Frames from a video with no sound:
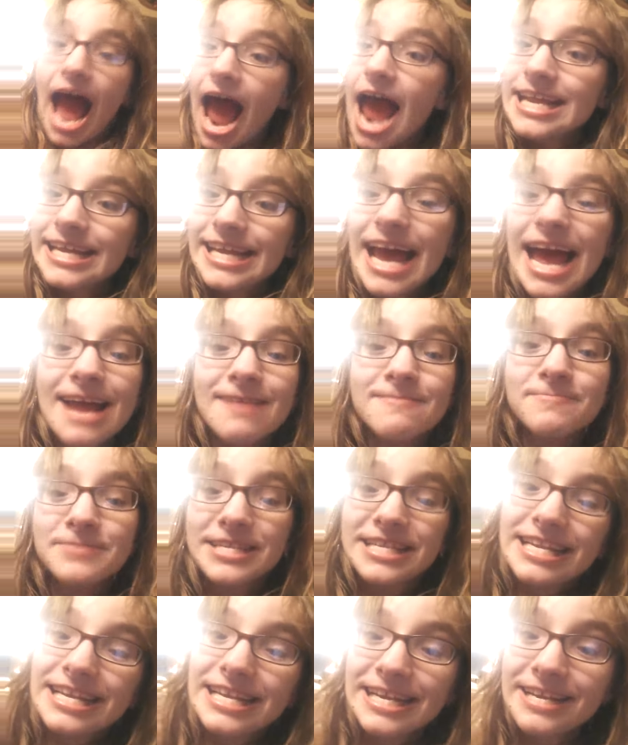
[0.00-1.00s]
I can't
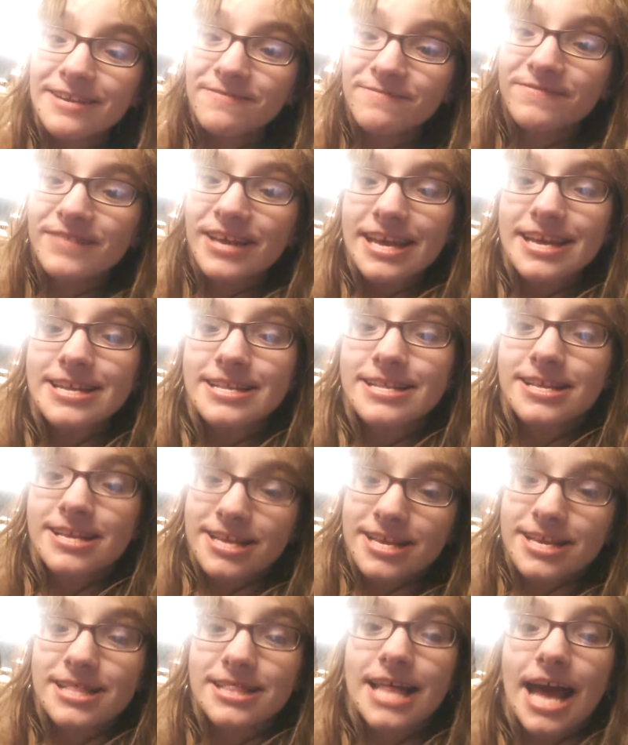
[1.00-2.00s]
believe it.
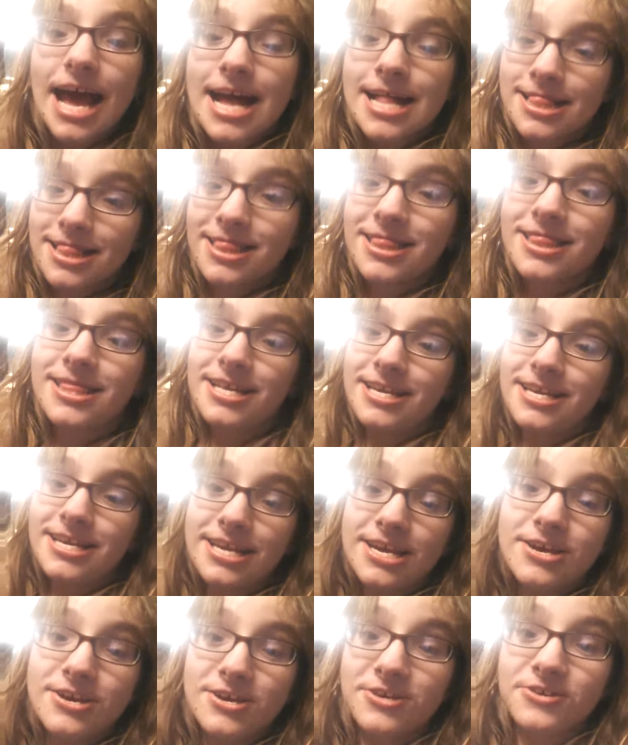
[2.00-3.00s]
That's
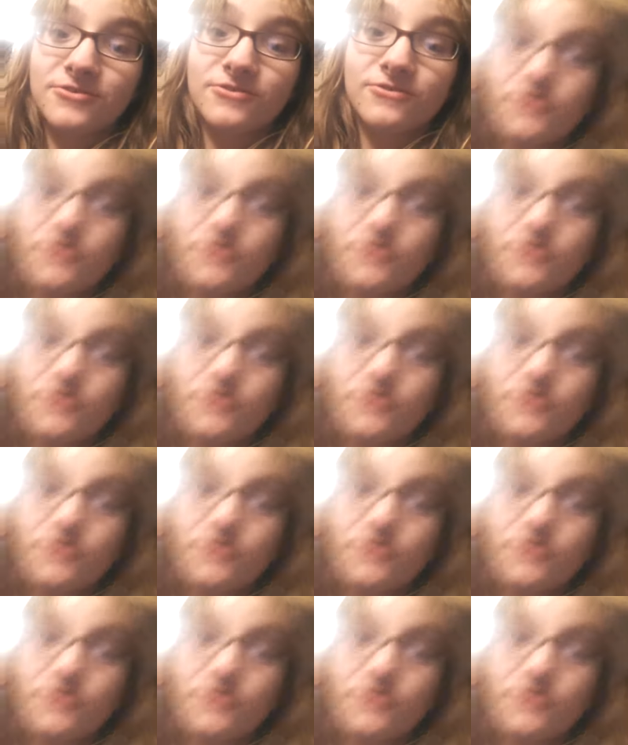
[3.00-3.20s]
you